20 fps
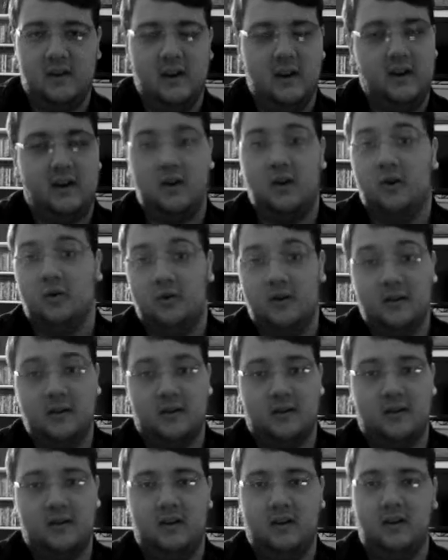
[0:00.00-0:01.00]
Like, oh
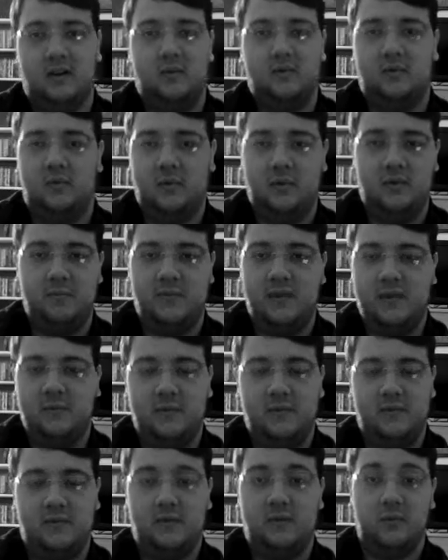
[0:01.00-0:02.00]
look, we're a B
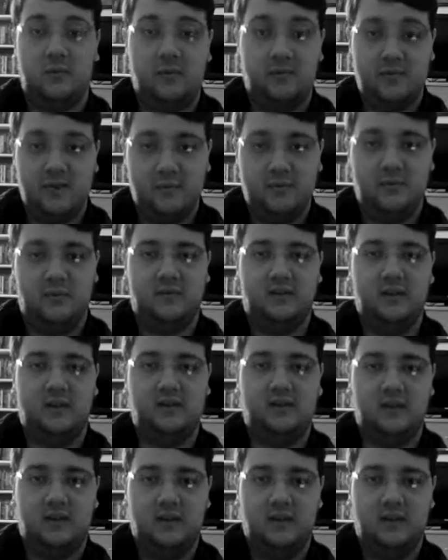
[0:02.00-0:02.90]
movie. We're a B movie.